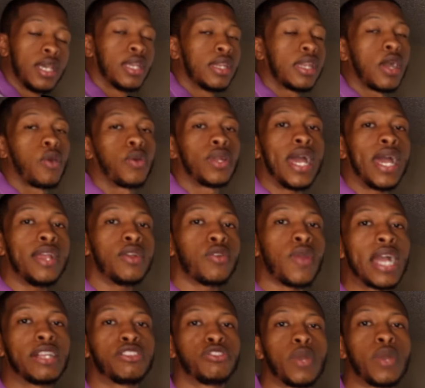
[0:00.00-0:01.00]
Now, when I
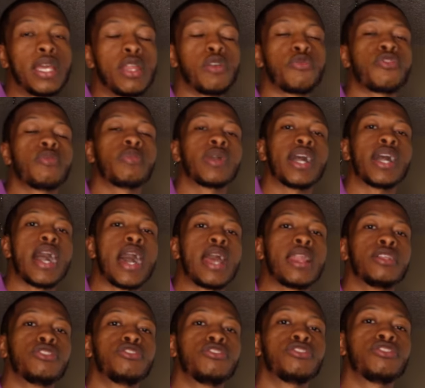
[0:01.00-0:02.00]
graduated from
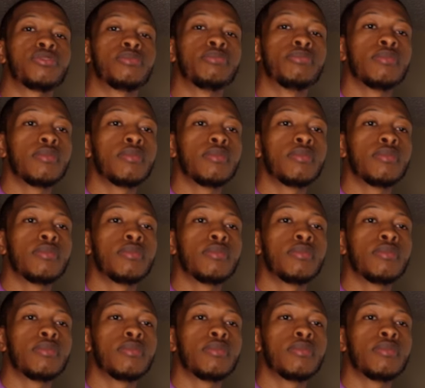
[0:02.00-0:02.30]
college,